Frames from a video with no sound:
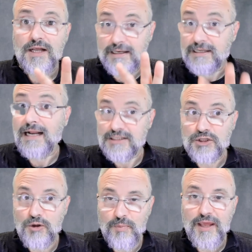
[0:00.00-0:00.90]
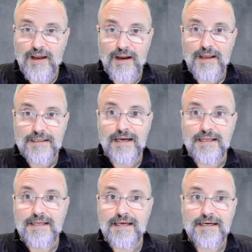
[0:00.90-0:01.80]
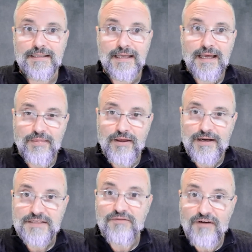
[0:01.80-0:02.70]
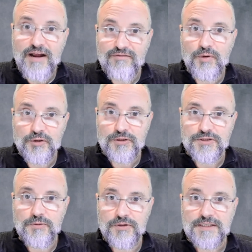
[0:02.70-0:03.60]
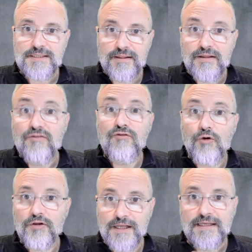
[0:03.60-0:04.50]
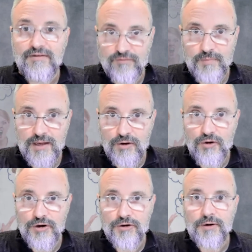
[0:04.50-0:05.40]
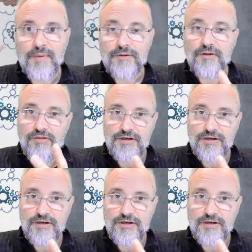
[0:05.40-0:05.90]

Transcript: I'll, I'll stop here. The idea that there is five models to understand, the four that I've been going on about, the